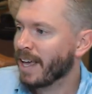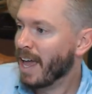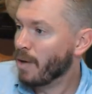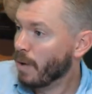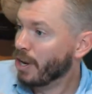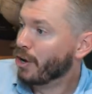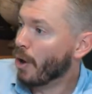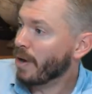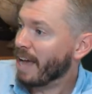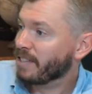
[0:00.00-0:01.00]
And when you
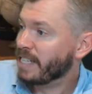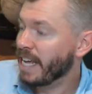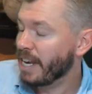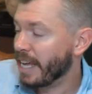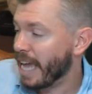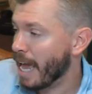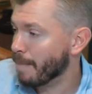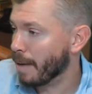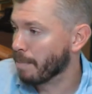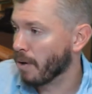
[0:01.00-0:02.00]
don't have tin, you can't
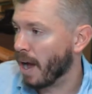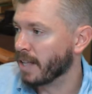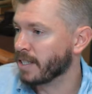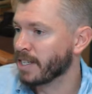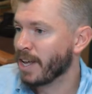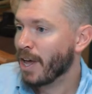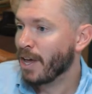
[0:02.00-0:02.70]
make bronze.